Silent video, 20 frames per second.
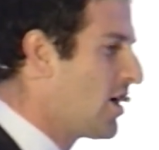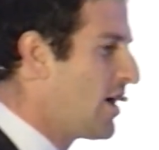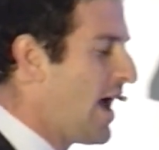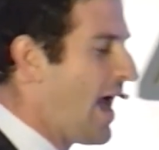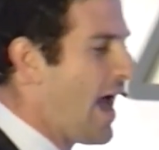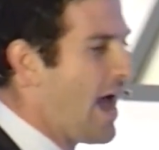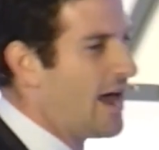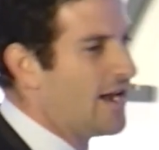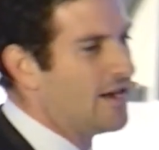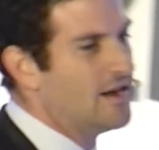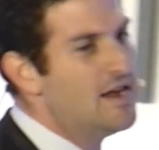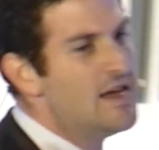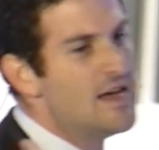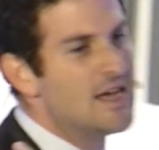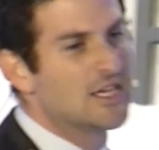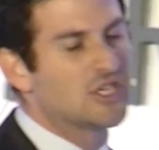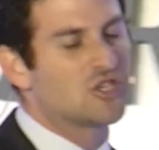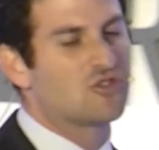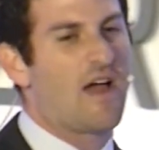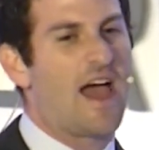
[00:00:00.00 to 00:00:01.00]
and
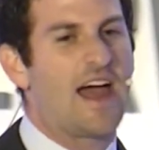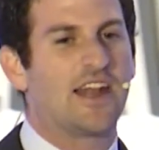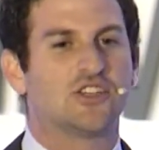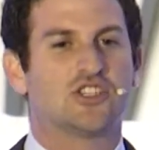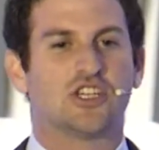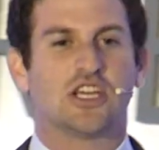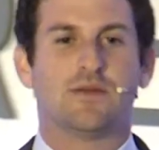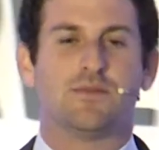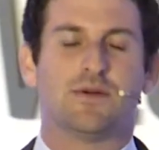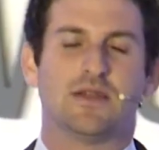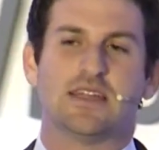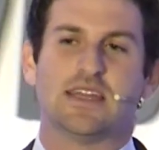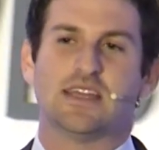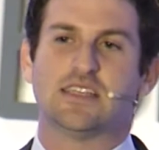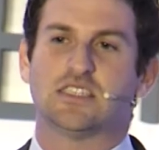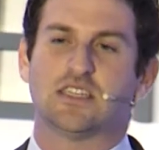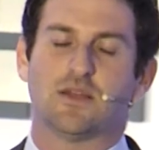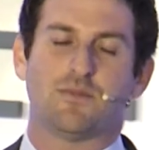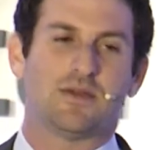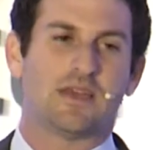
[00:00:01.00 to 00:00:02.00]
strategy, but needs
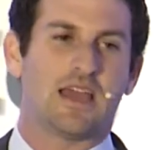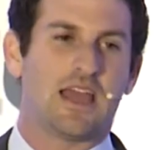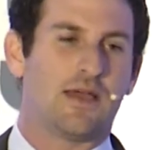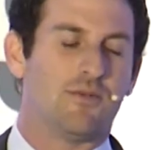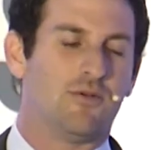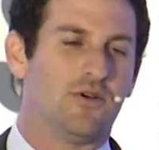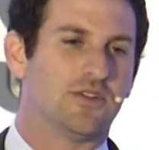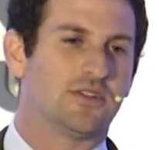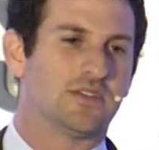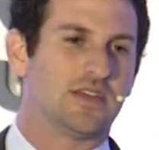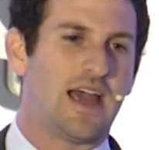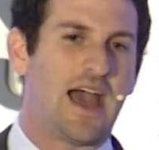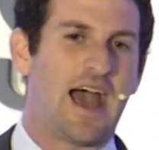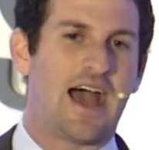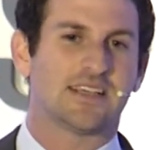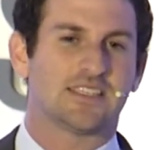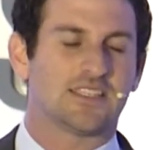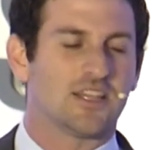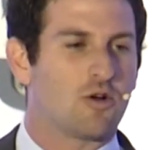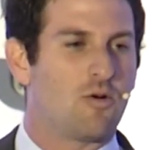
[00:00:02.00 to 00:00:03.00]
to be able to
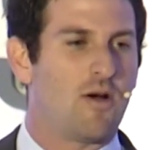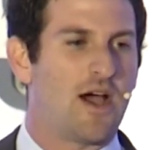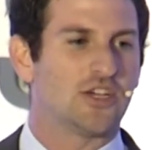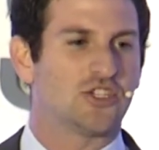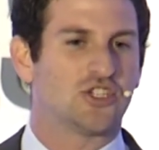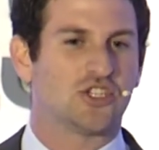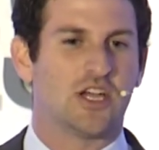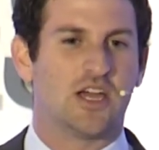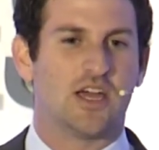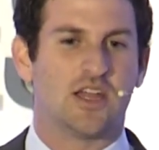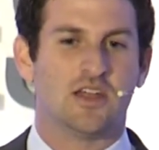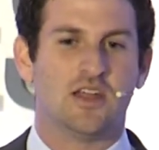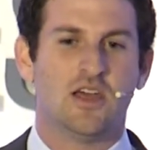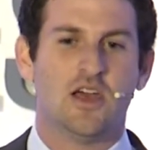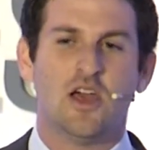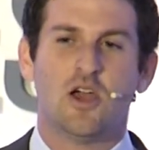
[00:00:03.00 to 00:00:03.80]
ask the question,